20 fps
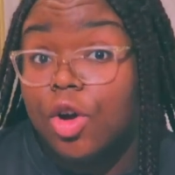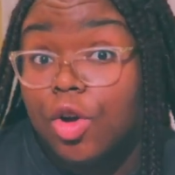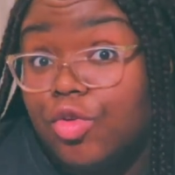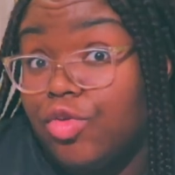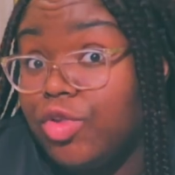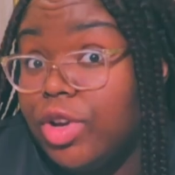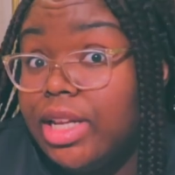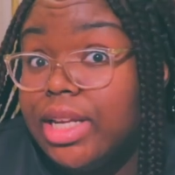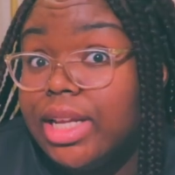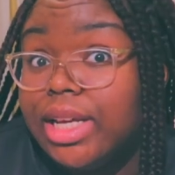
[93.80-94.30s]
a
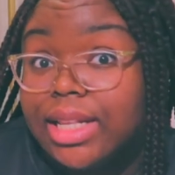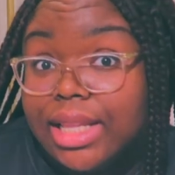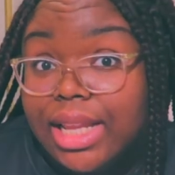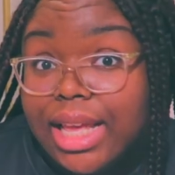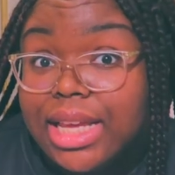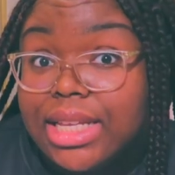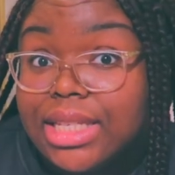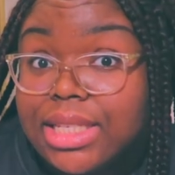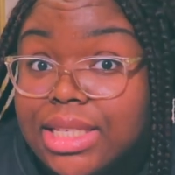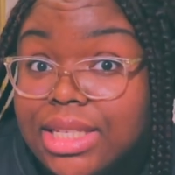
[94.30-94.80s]
reading
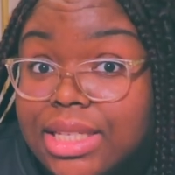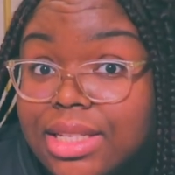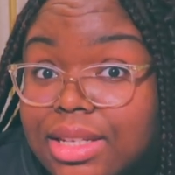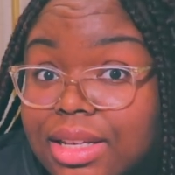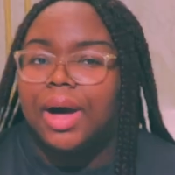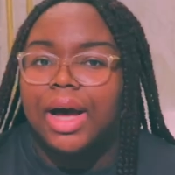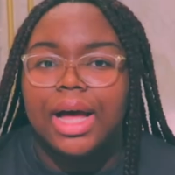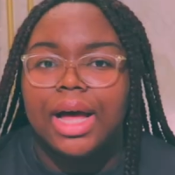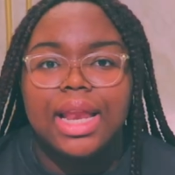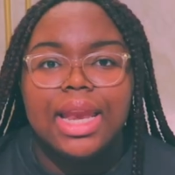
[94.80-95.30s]
list,
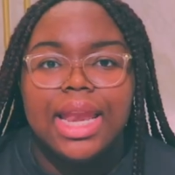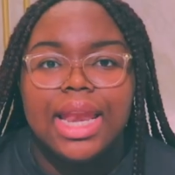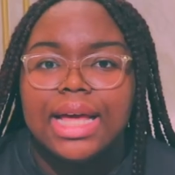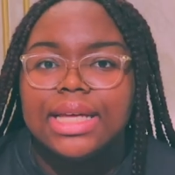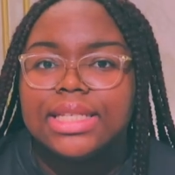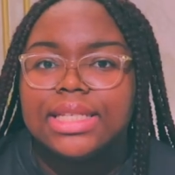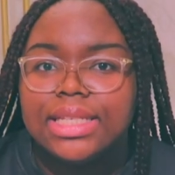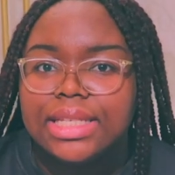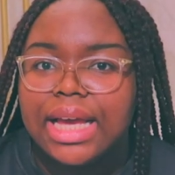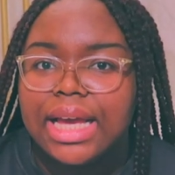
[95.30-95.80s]
but
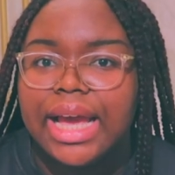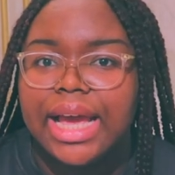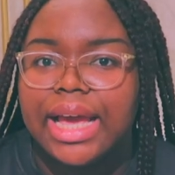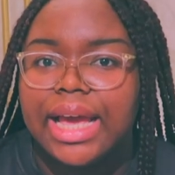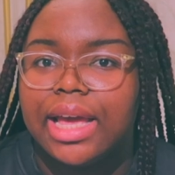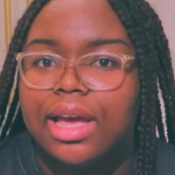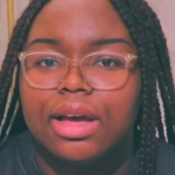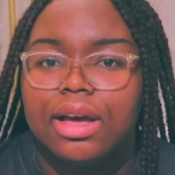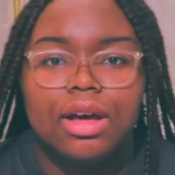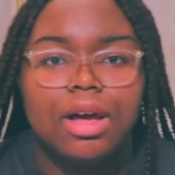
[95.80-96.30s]
let's
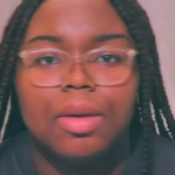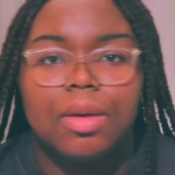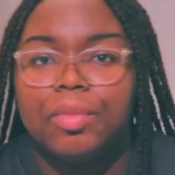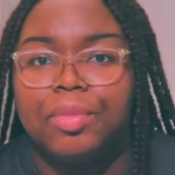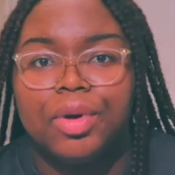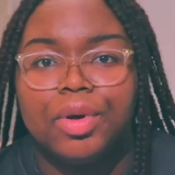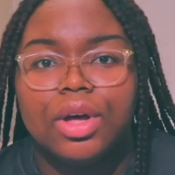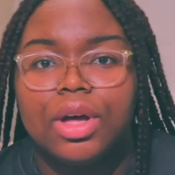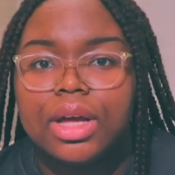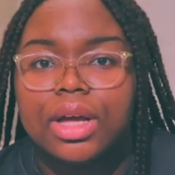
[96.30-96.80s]
say a
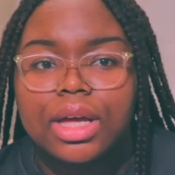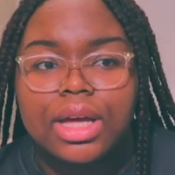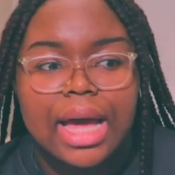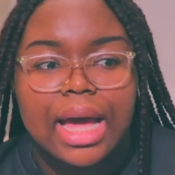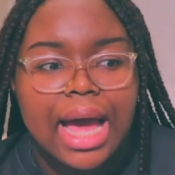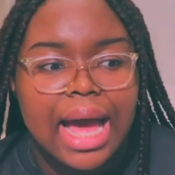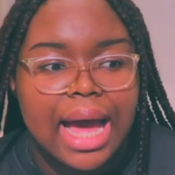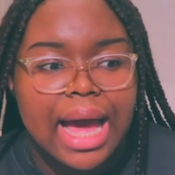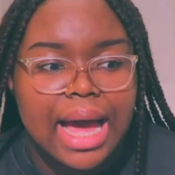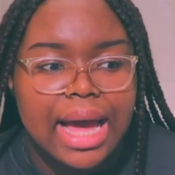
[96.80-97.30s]
book
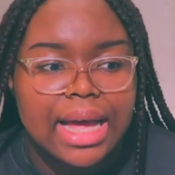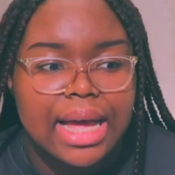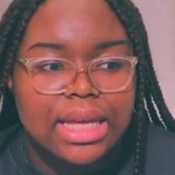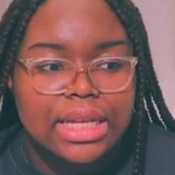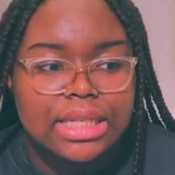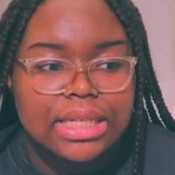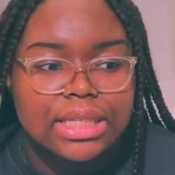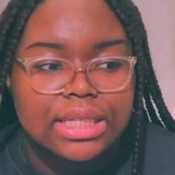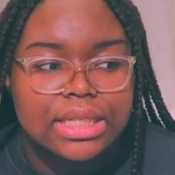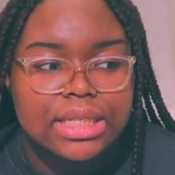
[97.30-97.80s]

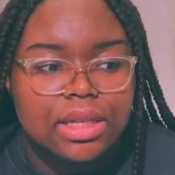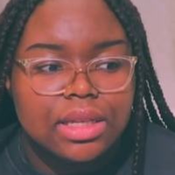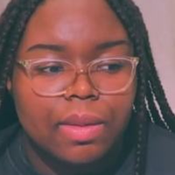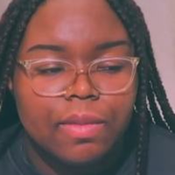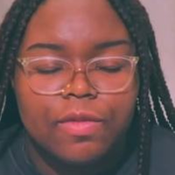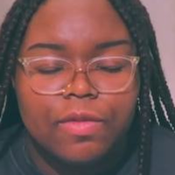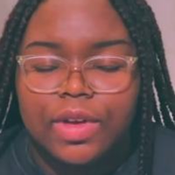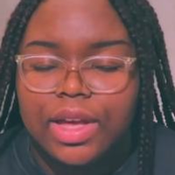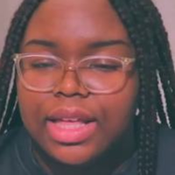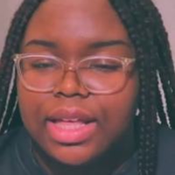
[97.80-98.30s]
has
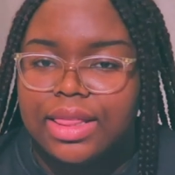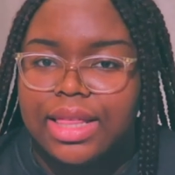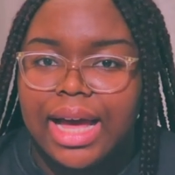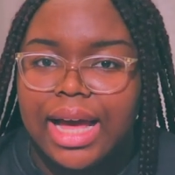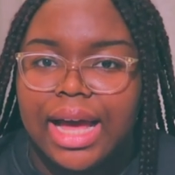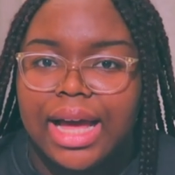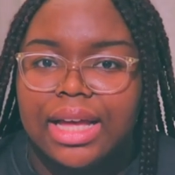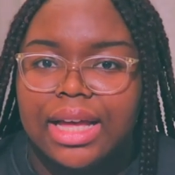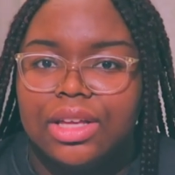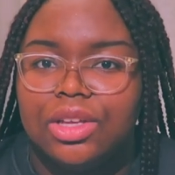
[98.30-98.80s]
something
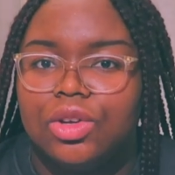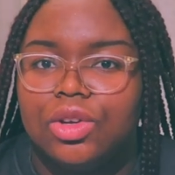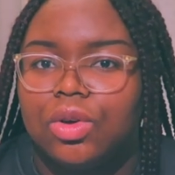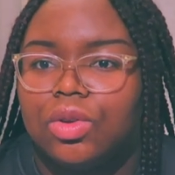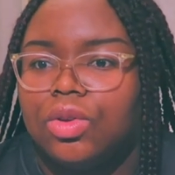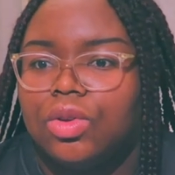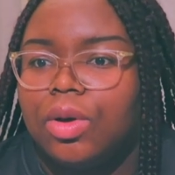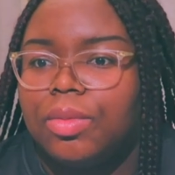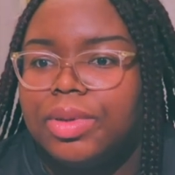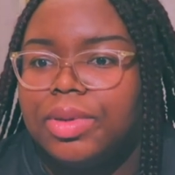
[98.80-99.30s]
that you're
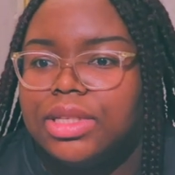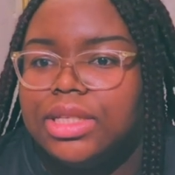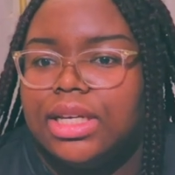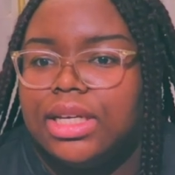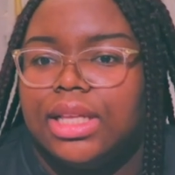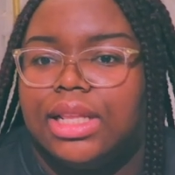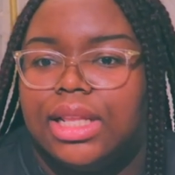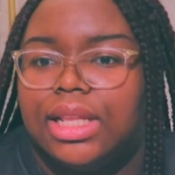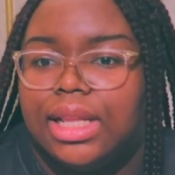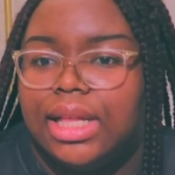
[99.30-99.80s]
not
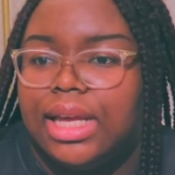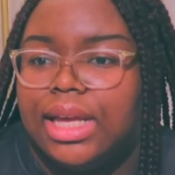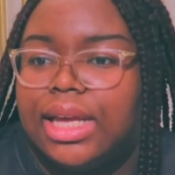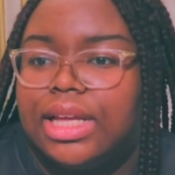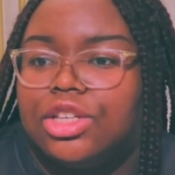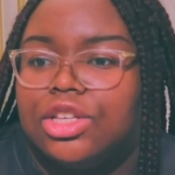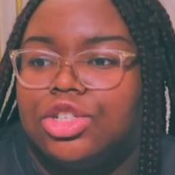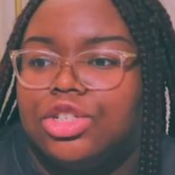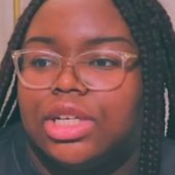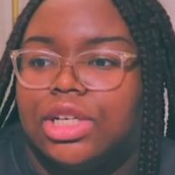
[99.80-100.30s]
particularly
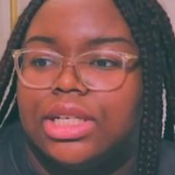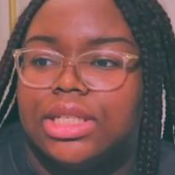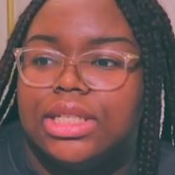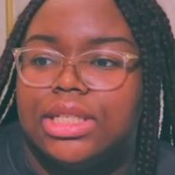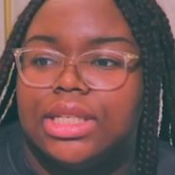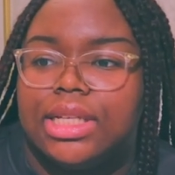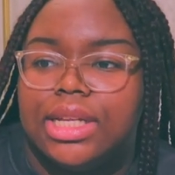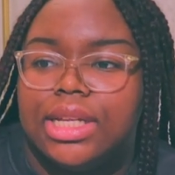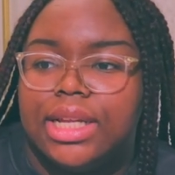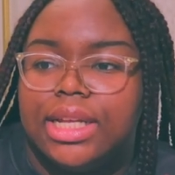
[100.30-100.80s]

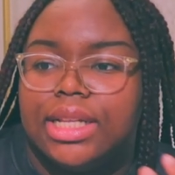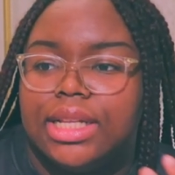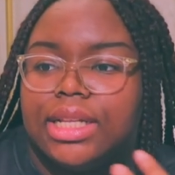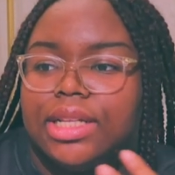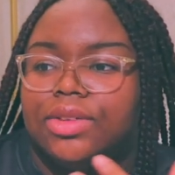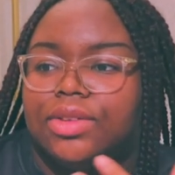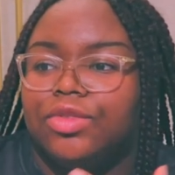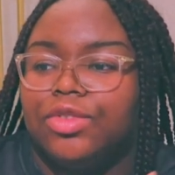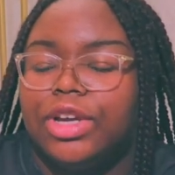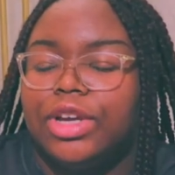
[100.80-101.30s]
interested
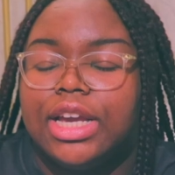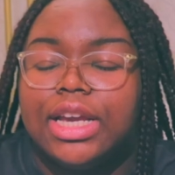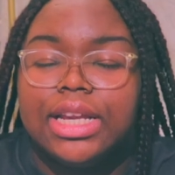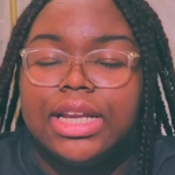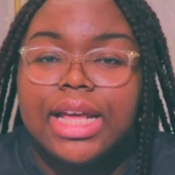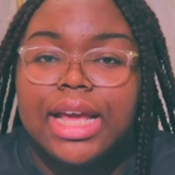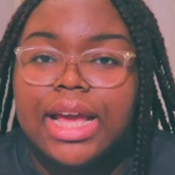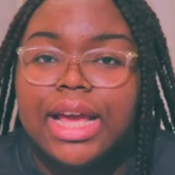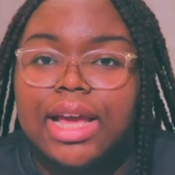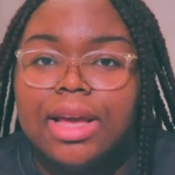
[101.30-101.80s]
in
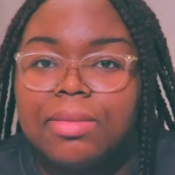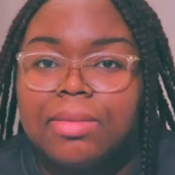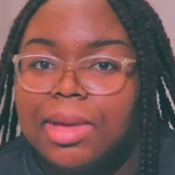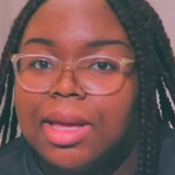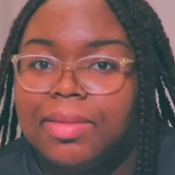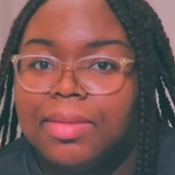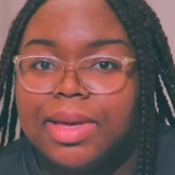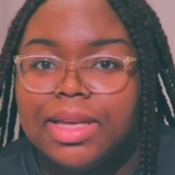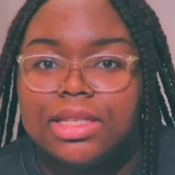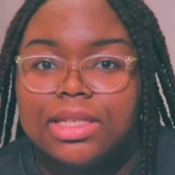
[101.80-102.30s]
reading,
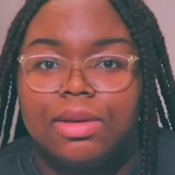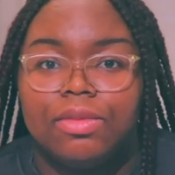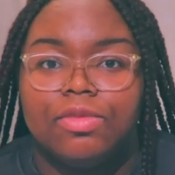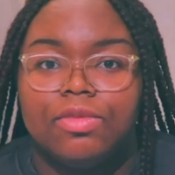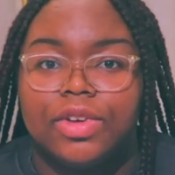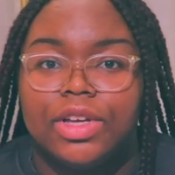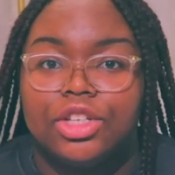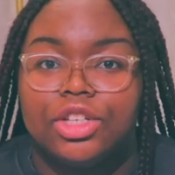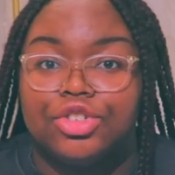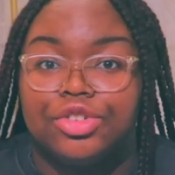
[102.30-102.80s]
maybe
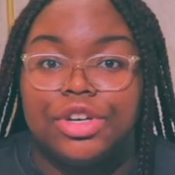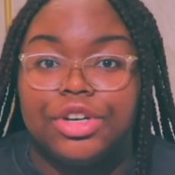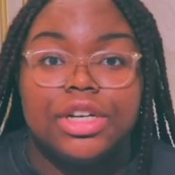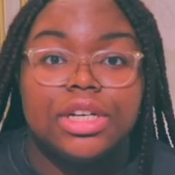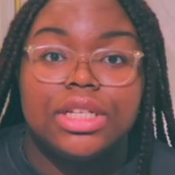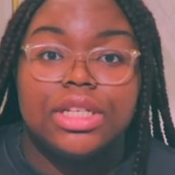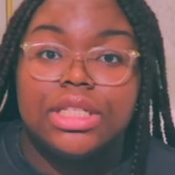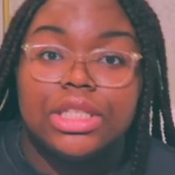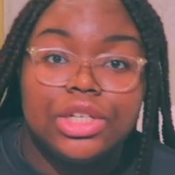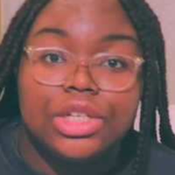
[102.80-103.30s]
something
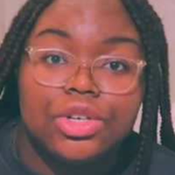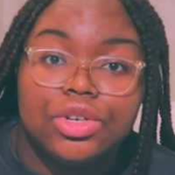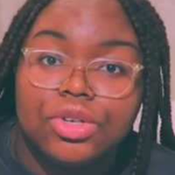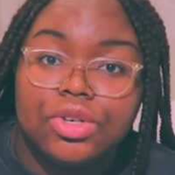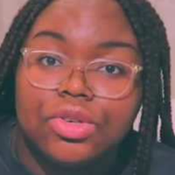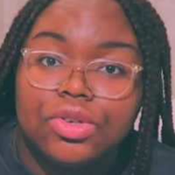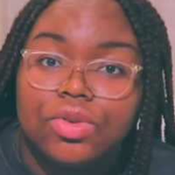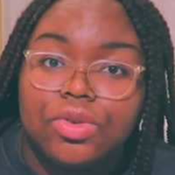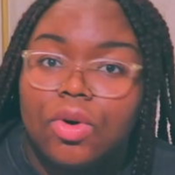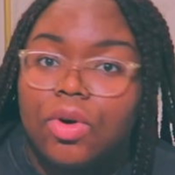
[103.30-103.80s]
triggers
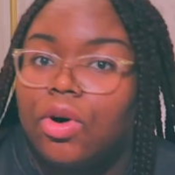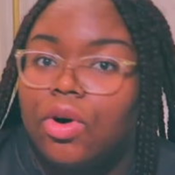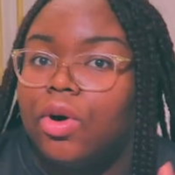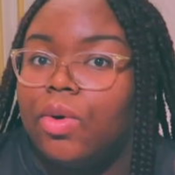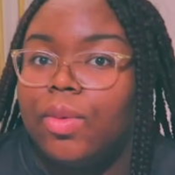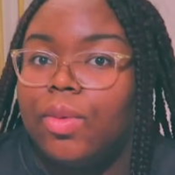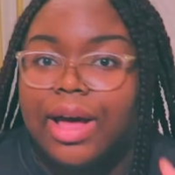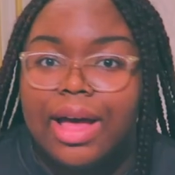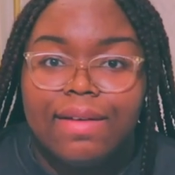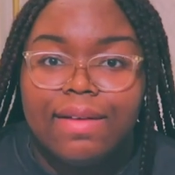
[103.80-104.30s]
you or
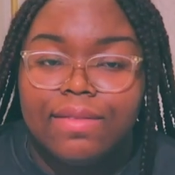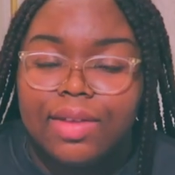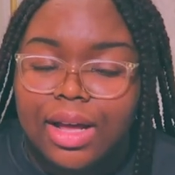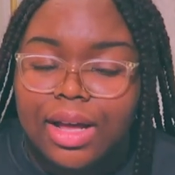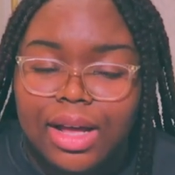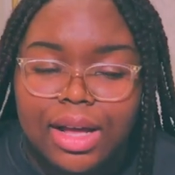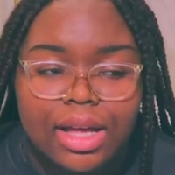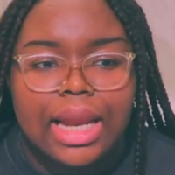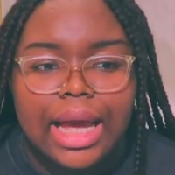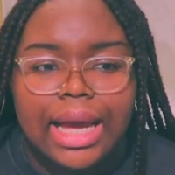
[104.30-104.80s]

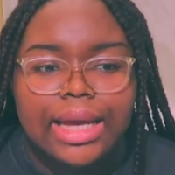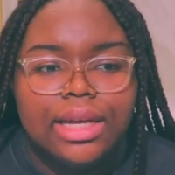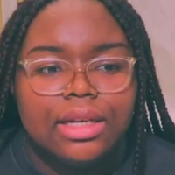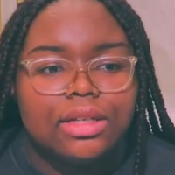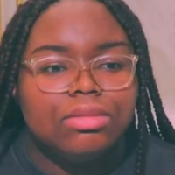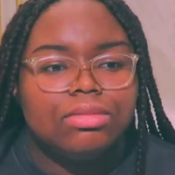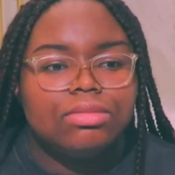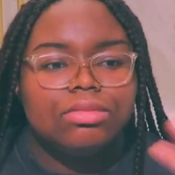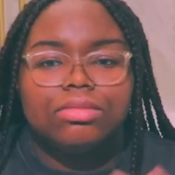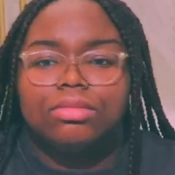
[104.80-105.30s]
whatever. Like
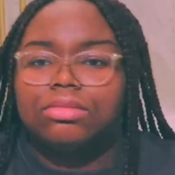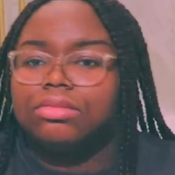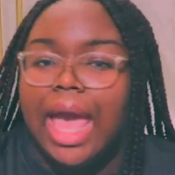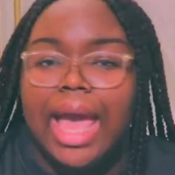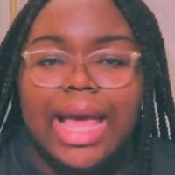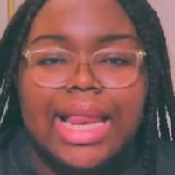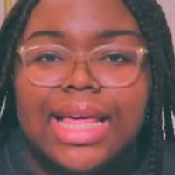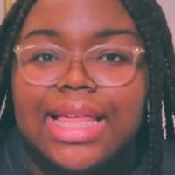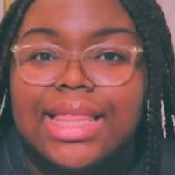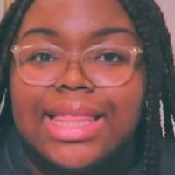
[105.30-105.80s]

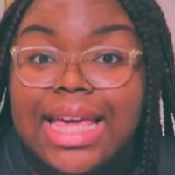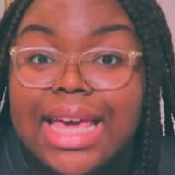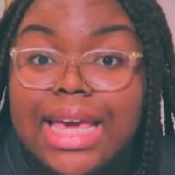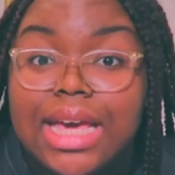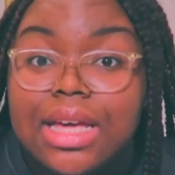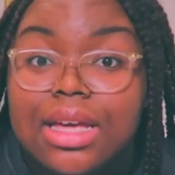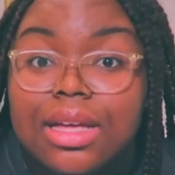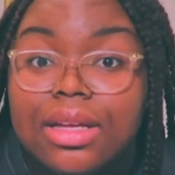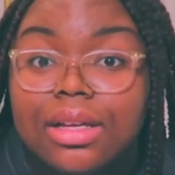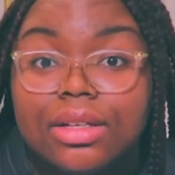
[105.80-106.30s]

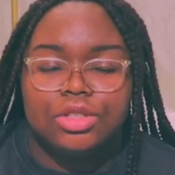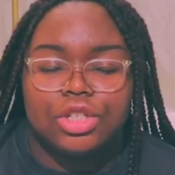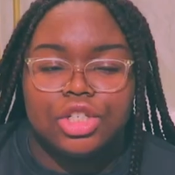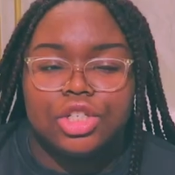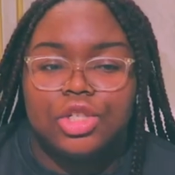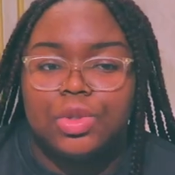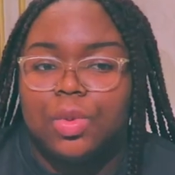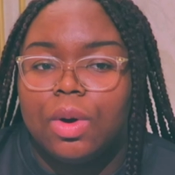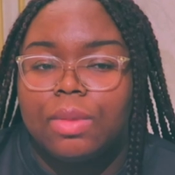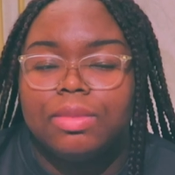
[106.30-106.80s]
anything,
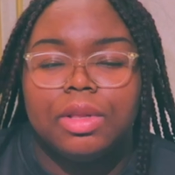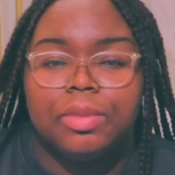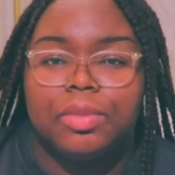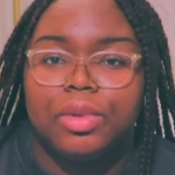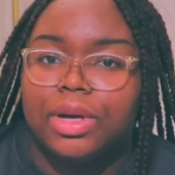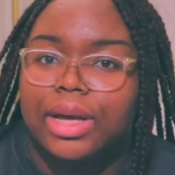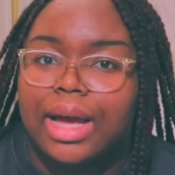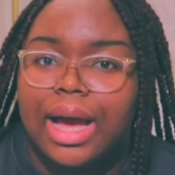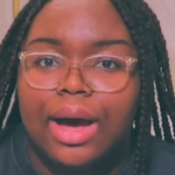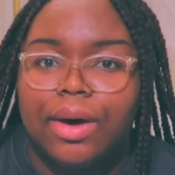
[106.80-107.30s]
just swap the
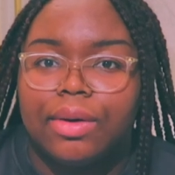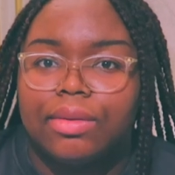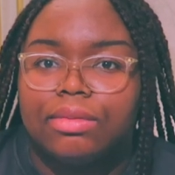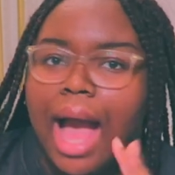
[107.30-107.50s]
book out.